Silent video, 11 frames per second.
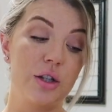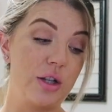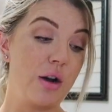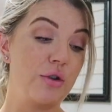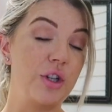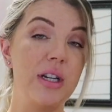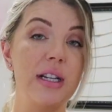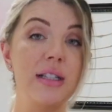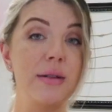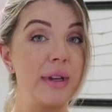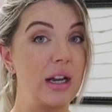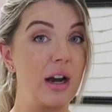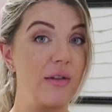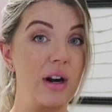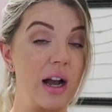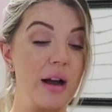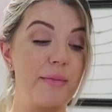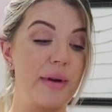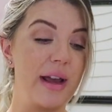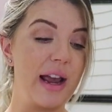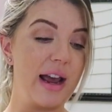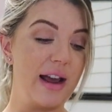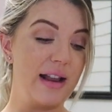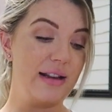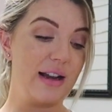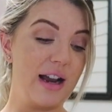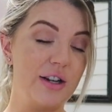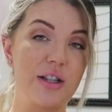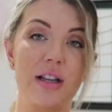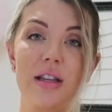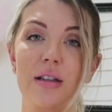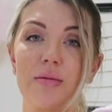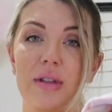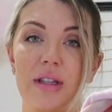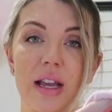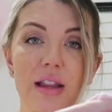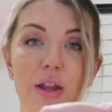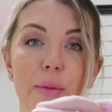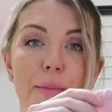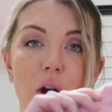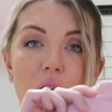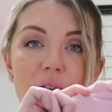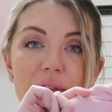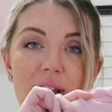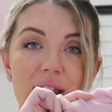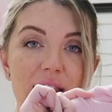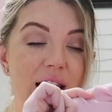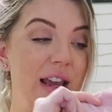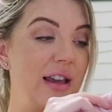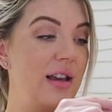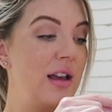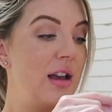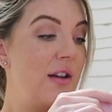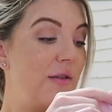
So she needs to be covered up. And I just thought this was like the perfect thing